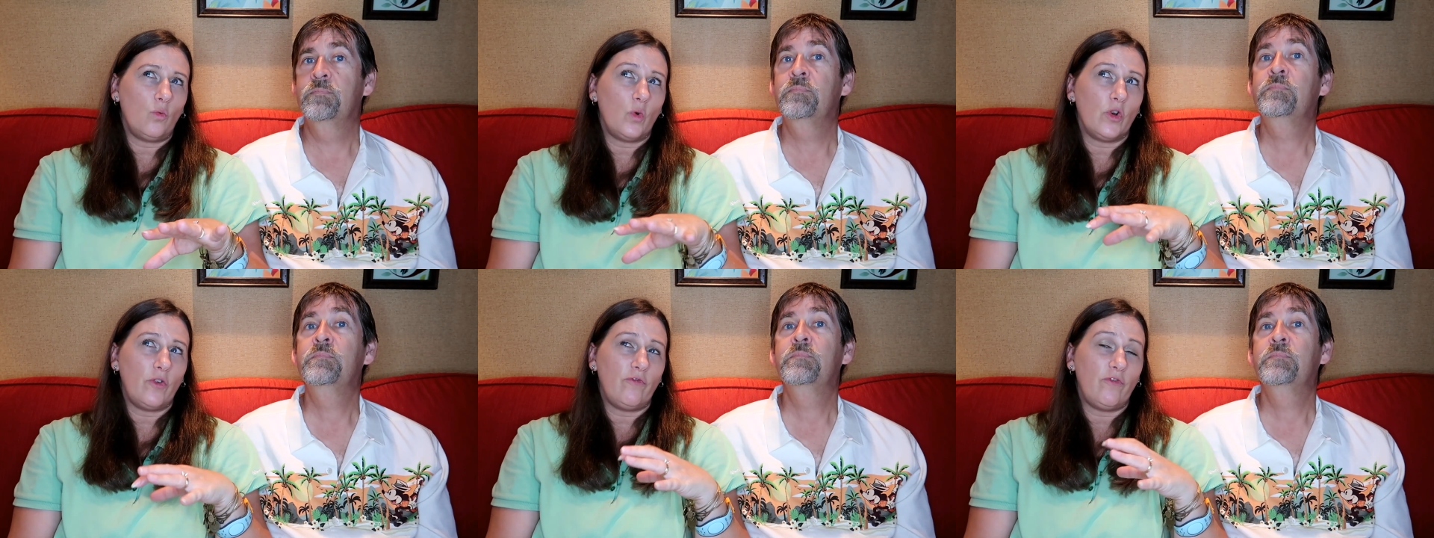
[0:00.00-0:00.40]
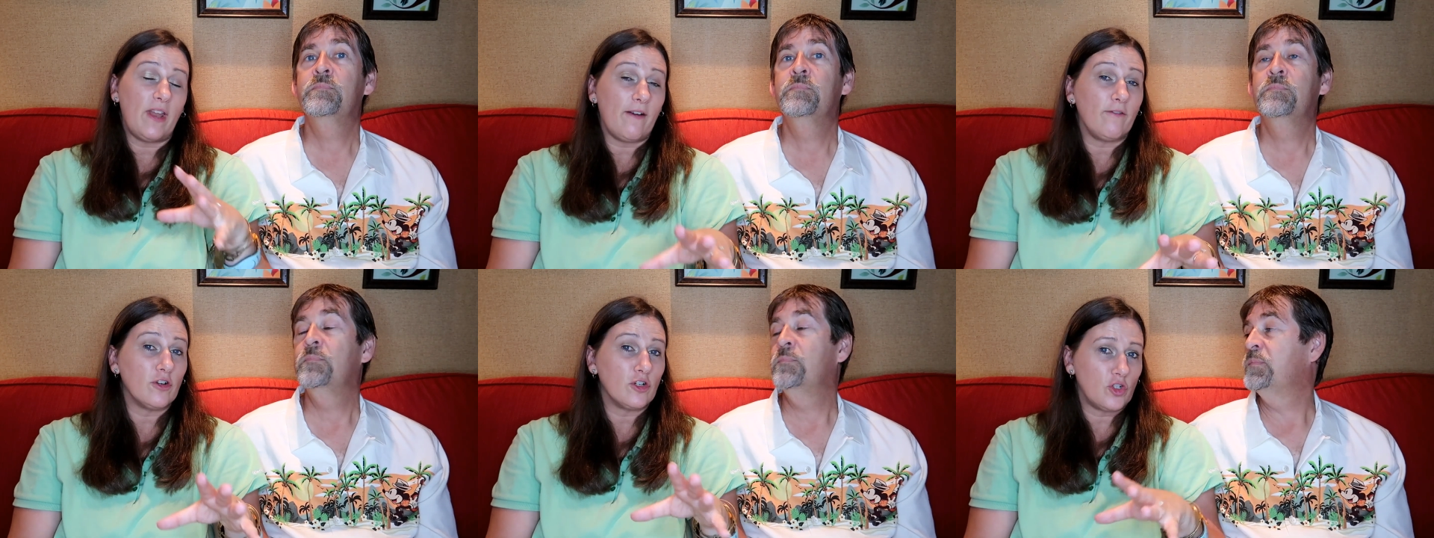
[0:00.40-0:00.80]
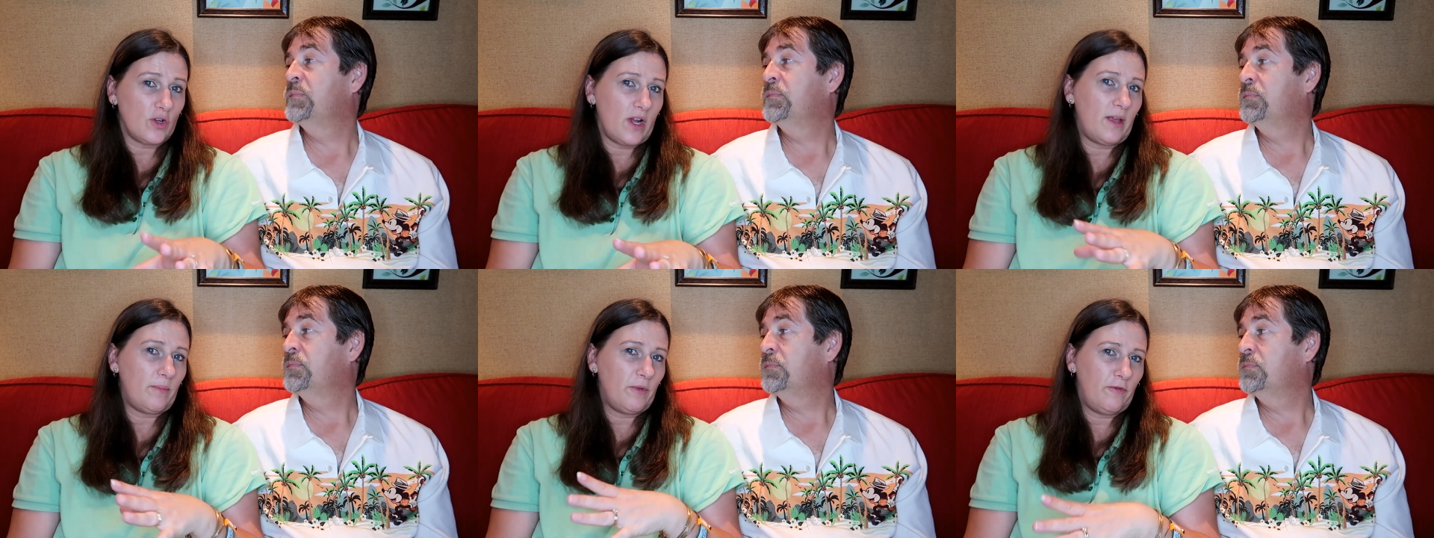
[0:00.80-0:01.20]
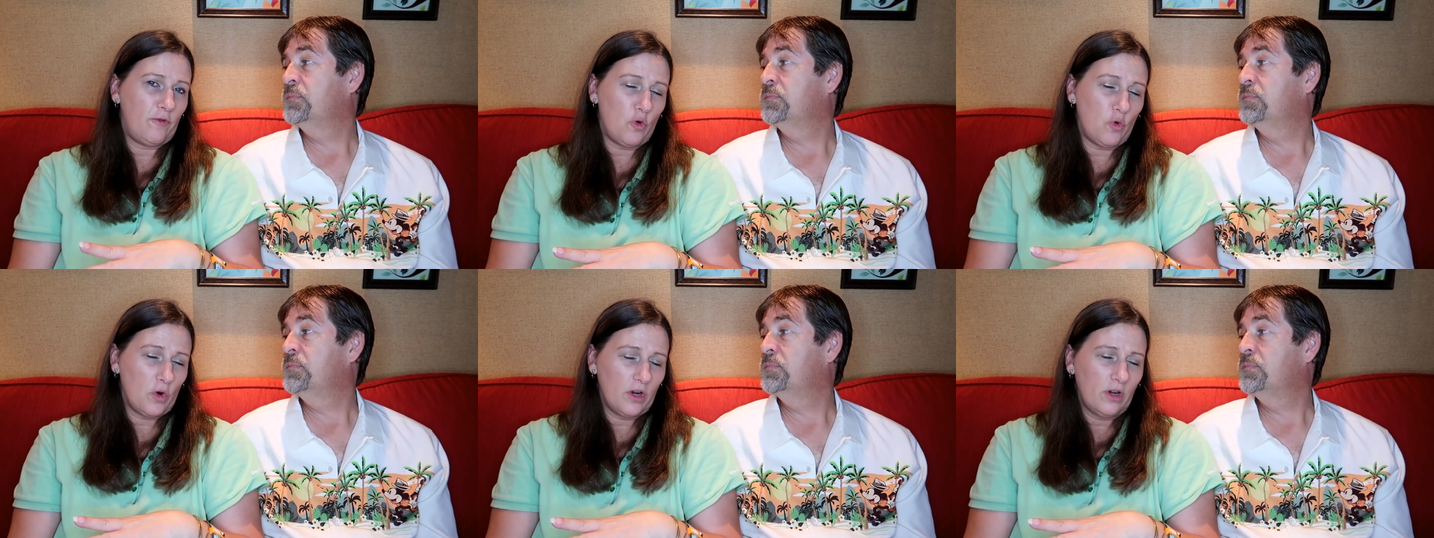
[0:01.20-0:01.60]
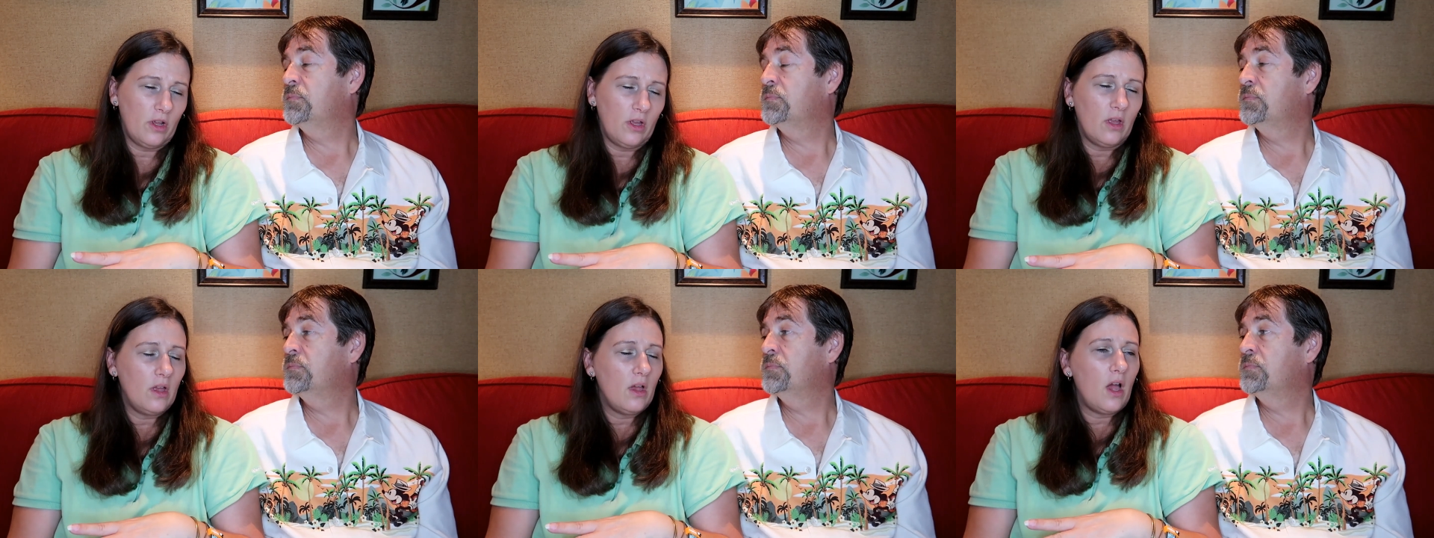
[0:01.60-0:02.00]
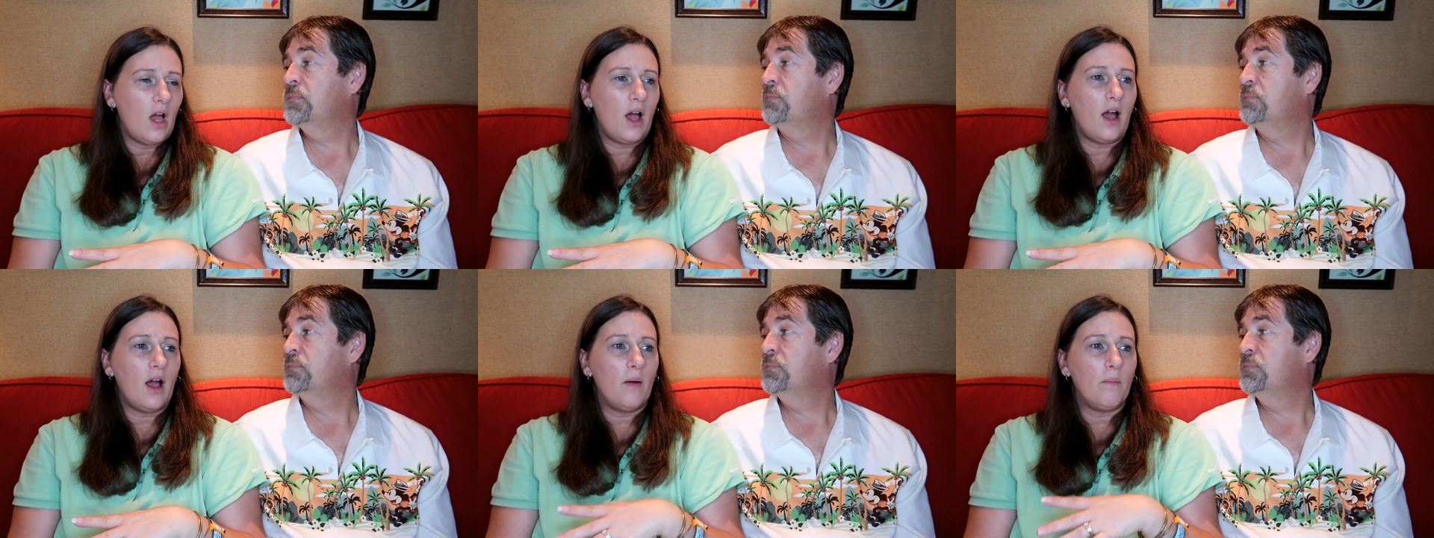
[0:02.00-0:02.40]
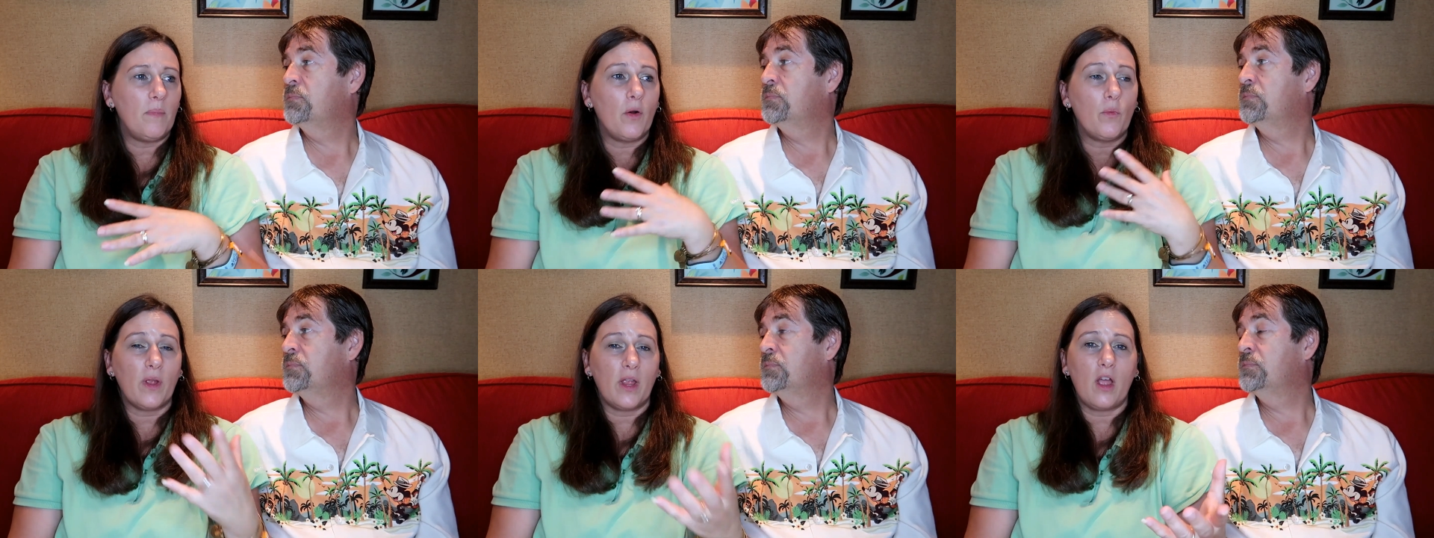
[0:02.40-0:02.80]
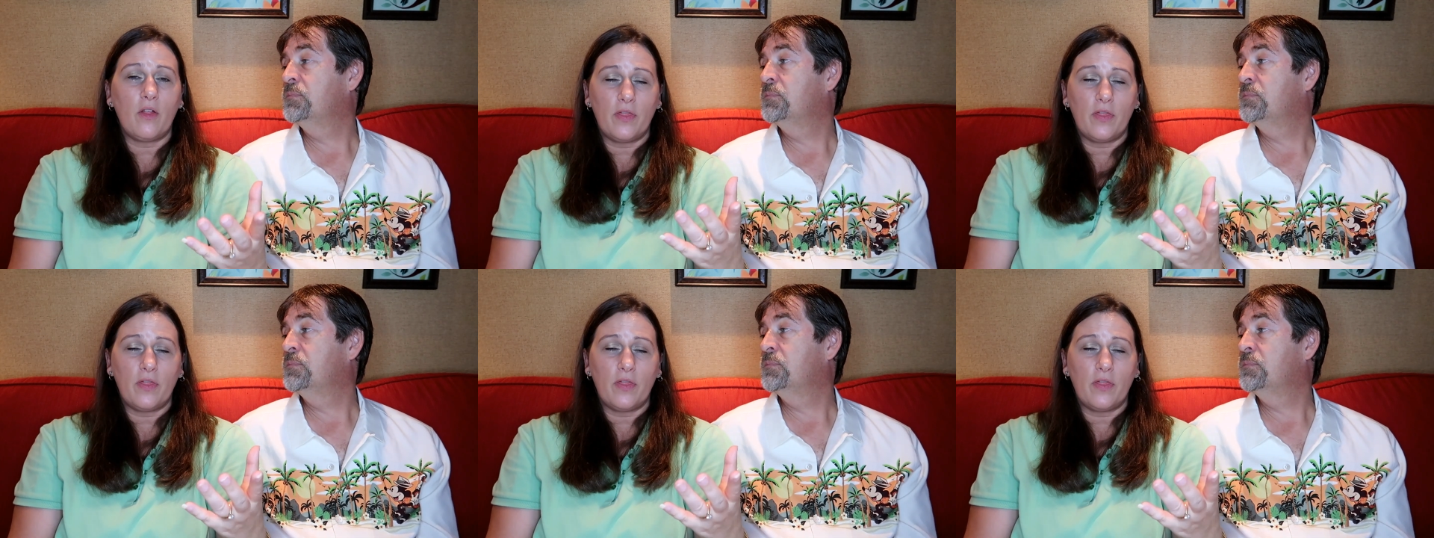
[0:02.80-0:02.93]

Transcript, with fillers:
Speaker 1: we've never tried before. Um, but we